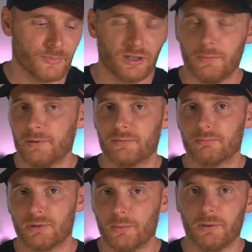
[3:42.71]
keep
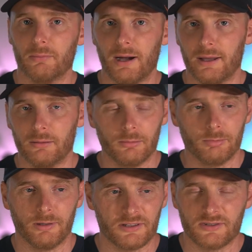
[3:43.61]
in mind,
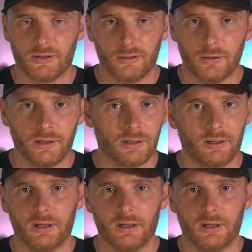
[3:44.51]
consider it.